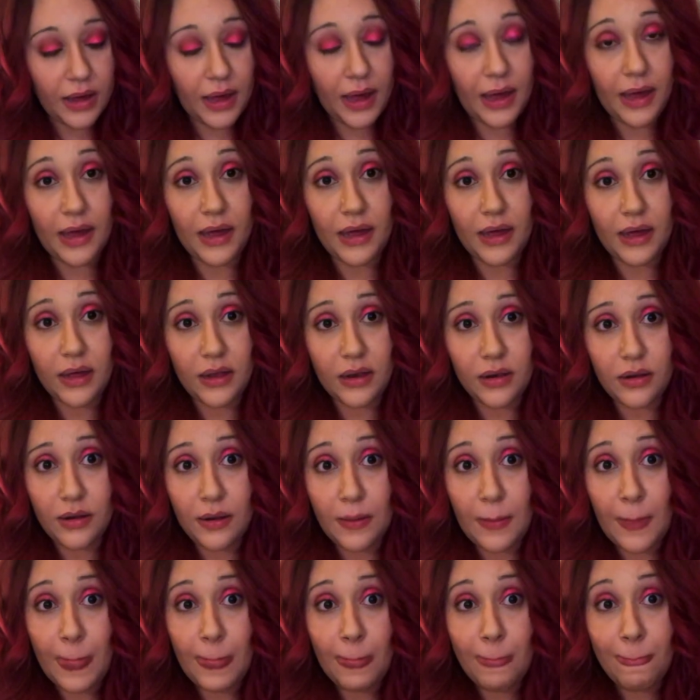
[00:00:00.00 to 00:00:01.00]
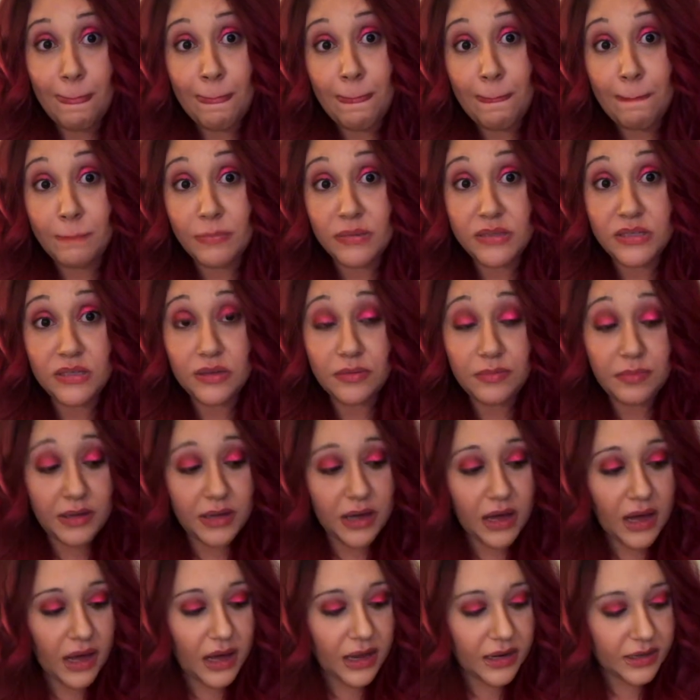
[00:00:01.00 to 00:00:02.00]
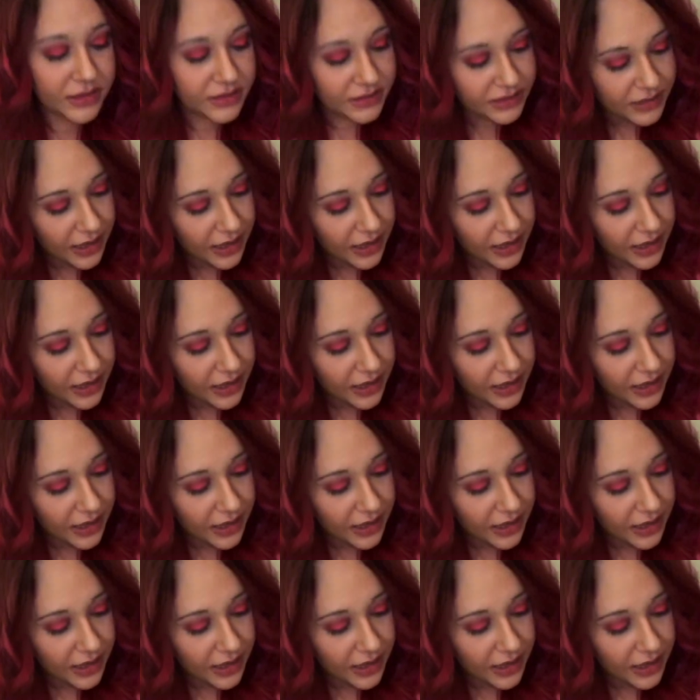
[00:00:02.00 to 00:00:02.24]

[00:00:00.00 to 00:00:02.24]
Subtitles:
And to be honest,